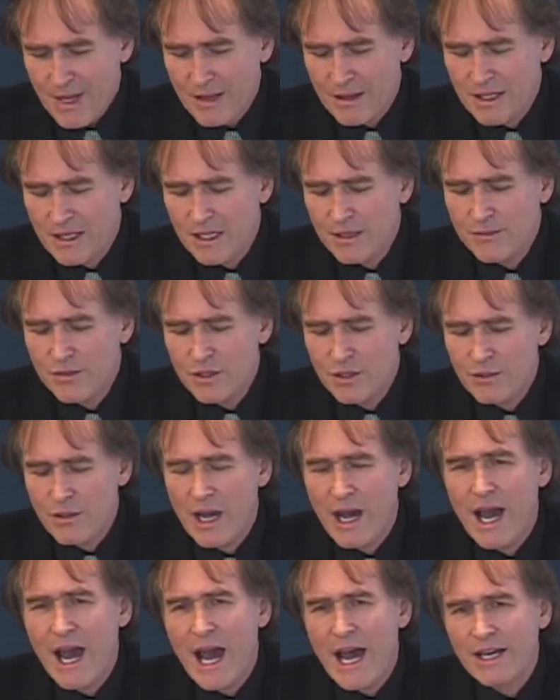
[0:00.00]
that if you
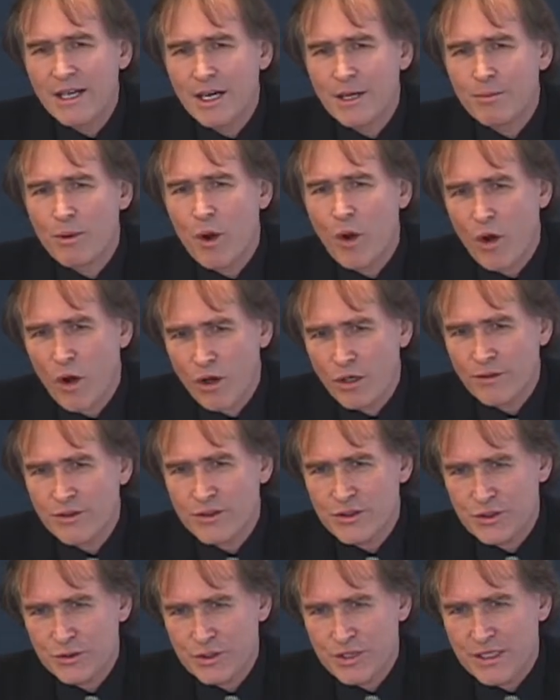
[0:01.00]
add up all of the
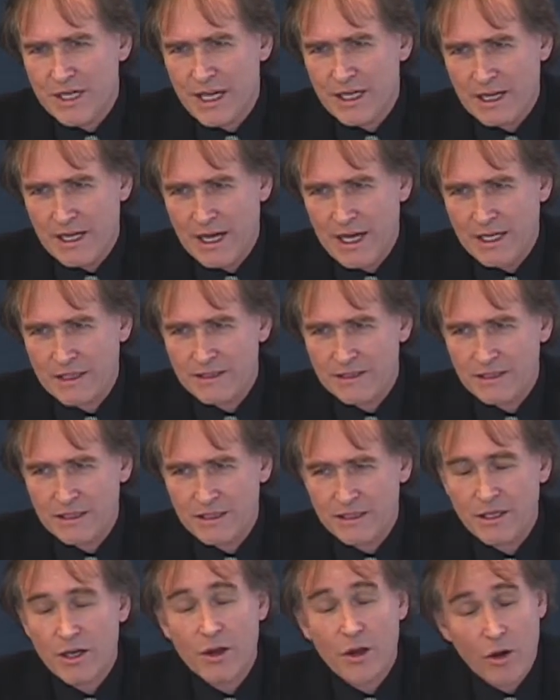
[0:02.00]
suicidal acts
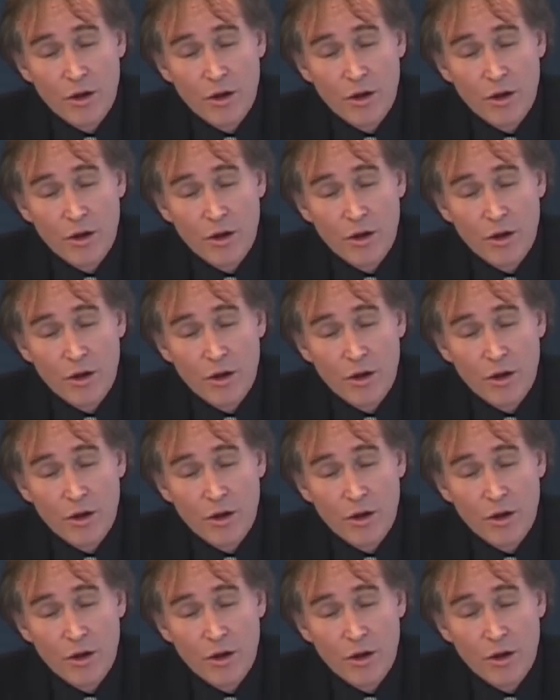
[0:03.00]
in